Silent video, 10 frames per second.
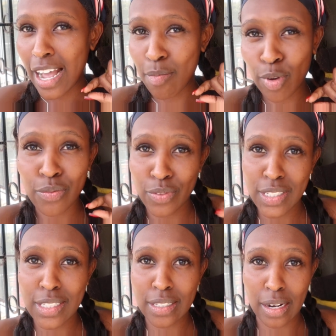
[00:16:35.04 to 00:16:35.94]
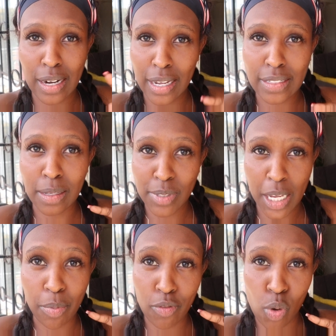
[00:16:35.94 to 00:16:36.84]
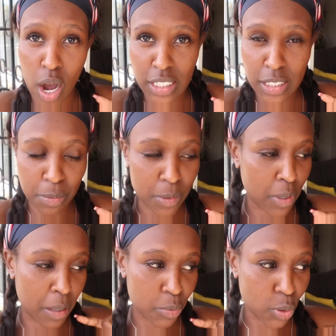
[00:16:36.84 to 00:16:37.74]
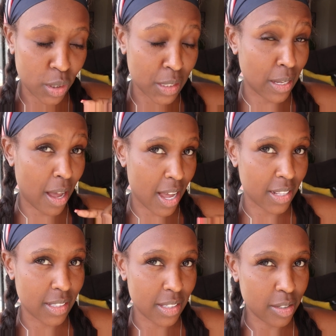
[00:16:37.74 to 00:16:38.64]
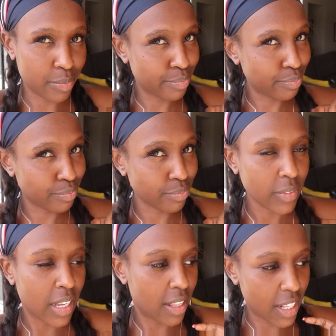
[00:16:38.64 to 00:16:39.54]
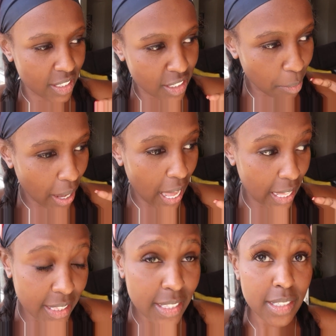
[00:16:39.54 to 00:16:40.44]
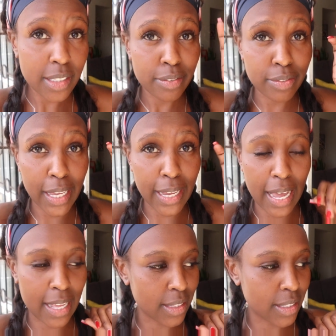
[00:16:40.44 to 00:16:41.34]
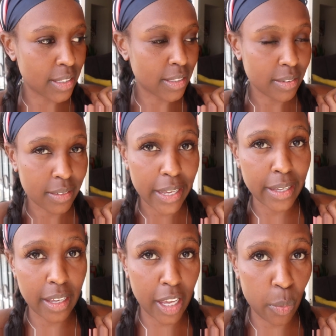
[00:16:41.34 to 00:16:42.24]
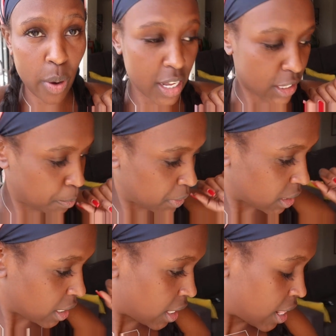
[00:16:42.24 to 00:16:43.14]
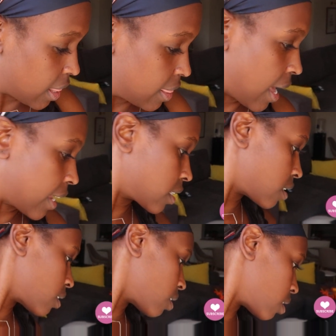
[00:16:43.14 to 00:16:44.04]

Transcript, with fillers: I'm convinced these are like some type of wasps but I'm told these are ants there are some ants flying ants aka wasps that